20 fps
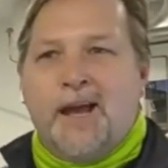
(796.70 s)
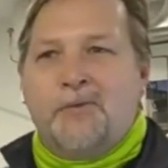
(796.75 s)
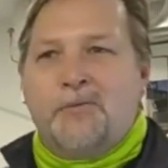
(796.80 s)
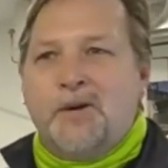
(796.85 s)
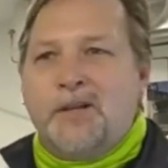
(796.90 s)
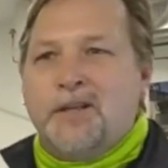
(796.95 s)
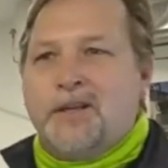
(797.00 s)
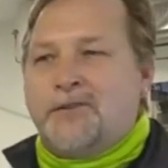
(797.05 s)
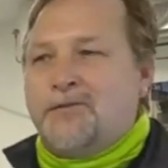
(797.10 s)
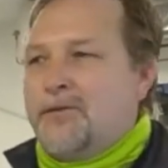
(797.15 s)

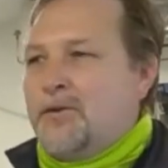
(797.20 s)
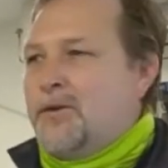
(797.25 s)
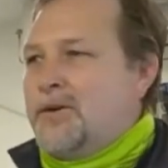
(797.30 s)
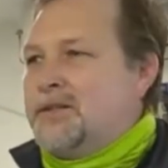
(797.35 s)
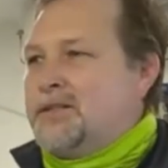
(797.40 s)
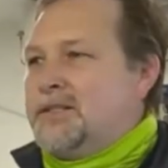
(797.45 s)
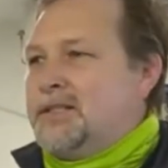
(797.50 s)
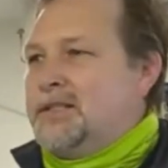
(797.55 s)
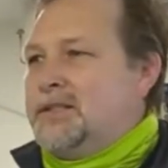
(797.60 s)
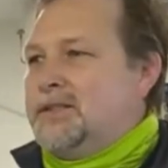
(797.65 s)
we look
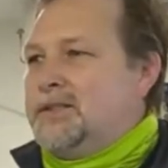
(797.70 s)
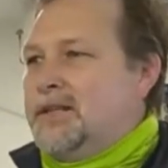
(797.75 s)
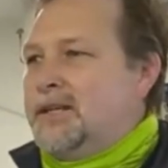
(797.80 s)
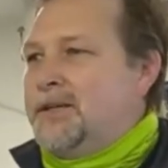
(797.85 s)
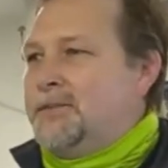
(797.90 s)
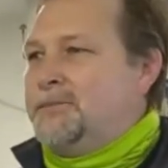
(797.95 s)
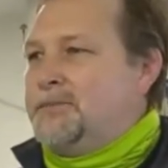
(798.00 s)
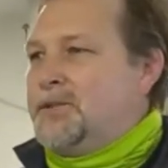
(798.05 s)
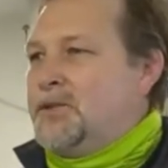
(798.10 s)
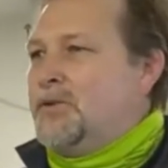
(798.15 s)
forward
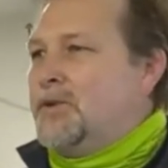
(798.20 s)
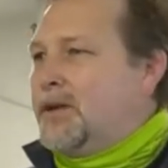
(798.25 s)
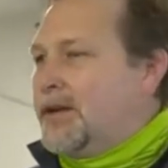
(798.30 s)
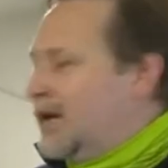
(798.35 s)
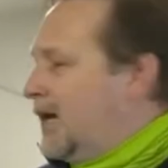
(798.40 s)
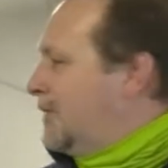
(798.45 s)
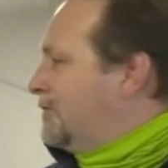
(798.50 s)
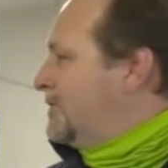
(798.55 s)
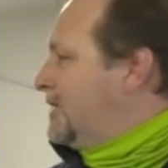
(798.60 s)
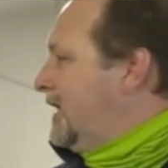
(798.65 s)
to doing an
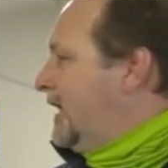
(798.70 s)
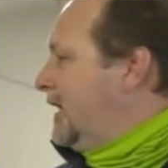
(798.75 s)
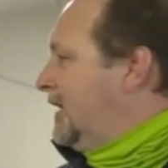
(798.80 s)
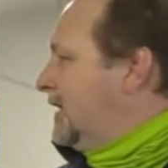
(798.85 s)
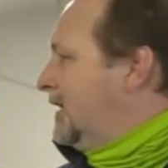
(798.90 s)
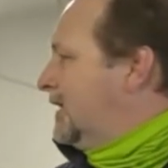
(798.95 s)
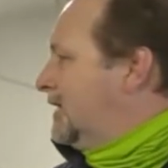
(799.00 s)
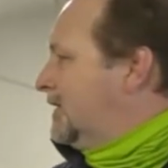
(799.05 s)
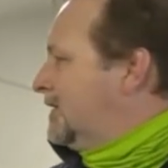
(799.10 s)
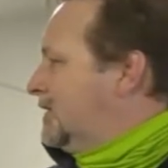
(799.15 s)

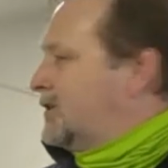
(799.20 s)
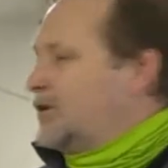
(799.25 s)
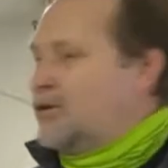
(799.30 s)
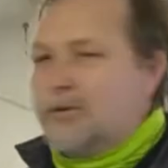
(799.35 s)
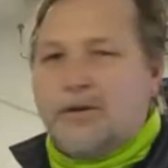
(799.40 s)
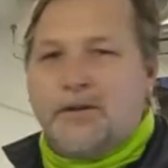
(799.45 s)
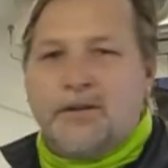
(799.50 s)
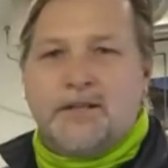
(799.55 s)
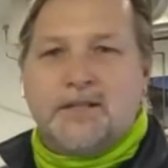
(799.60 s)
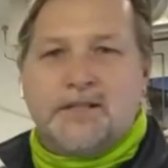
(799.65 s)
updated
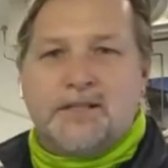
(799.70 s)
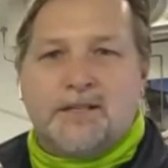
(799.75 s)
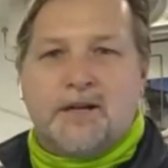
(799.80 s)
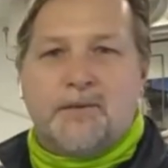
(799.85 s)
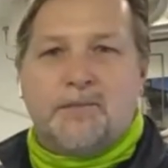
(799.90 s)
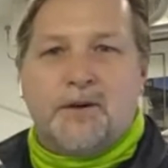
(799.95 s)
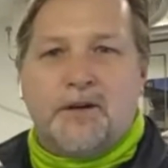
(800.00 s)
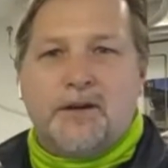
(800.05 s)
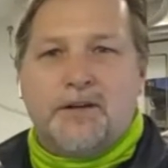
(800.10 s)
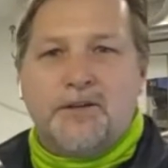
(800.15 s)
tour this
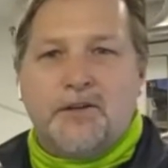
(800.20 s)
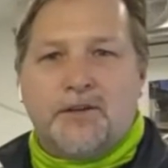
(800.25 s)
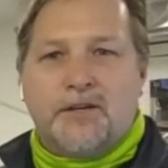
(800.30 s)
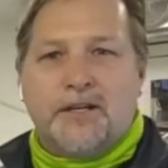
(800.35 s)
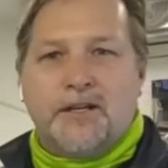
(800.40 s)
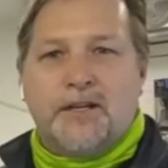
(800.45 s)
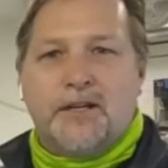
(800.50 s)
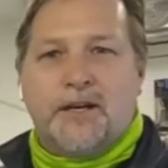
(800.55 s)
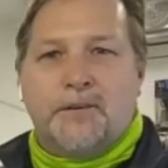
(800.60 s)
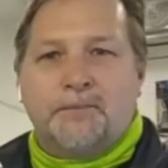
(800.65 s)
summer, and you
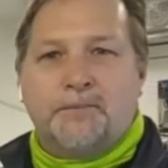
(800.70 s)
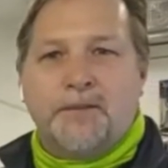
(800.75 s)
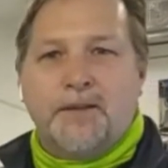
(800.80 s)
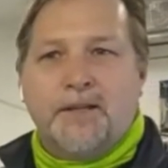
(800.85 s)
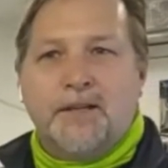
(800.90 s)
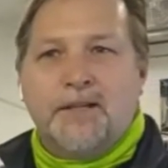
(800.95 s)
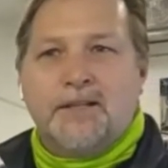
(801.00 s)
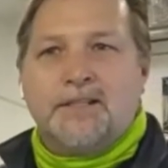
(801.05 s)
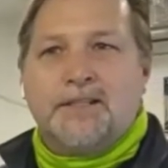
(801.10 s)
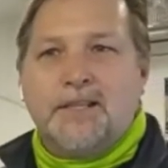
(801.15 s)
can
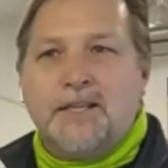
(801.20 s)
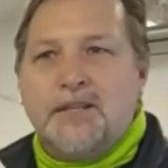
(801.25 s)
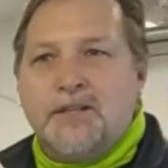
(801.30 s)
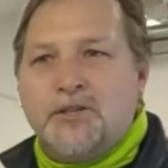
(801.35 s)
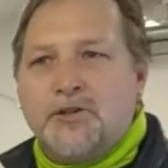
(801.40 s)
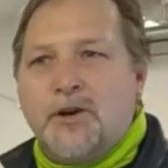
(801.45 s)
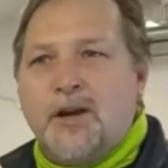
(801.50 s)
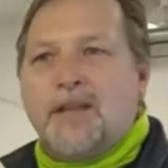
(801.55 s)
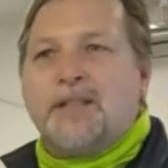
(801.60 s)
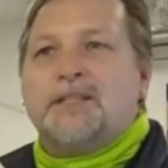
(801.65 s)
see the
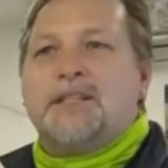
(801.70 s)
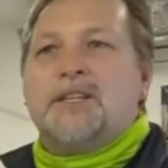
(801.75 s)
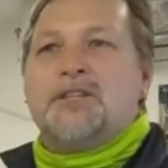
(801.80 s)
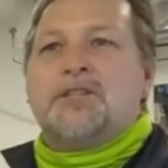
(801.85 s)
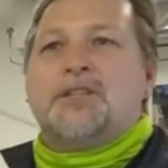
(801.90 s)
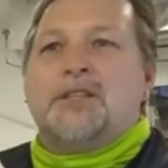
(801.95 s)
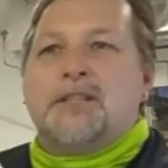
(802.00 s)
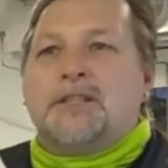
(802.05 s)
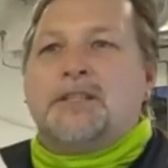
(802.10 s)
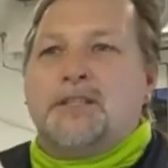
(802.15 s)

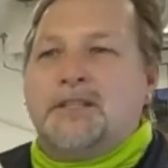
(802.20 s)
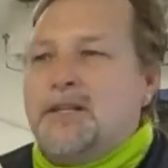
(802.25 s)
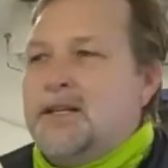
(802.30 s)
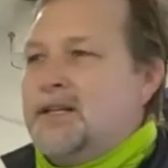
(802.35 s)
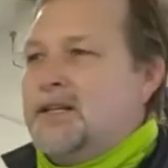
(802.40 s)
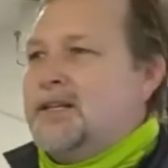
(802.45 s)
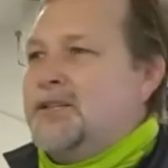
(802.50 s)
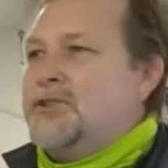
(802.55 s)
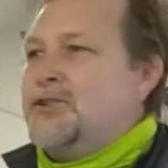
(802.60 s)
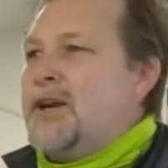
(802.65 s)
transition
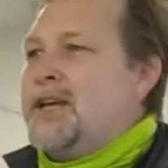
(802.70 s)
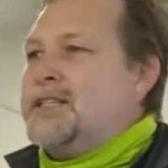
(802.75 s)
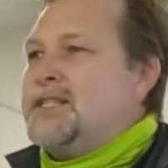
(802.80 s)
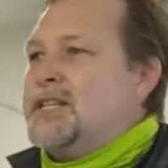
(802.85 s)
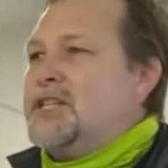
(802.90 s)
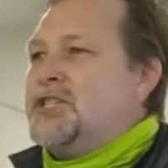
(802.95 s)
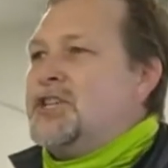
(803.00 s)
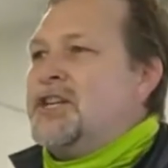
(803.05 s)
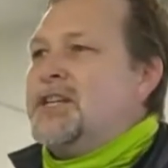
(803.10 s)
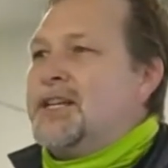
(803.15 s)

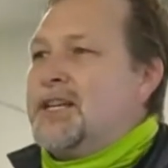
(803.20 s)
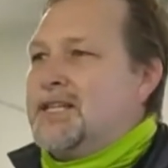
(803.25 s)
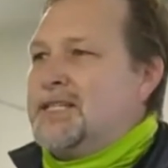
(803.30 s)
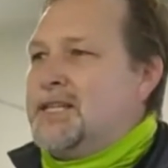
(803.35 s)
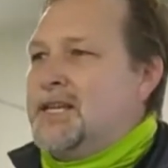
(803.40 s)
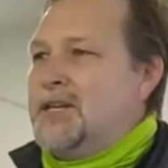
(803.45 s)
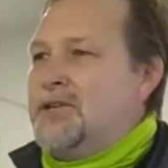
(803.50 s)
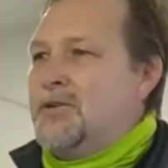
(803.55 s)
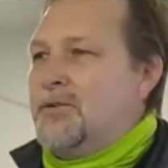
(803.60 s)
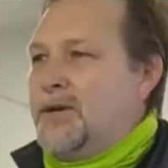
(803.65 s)

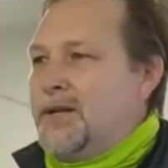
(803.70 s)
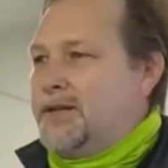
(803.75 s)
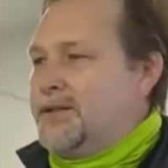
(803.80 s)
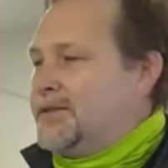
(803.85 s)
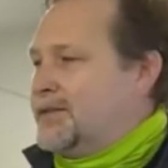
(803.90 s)
continuing.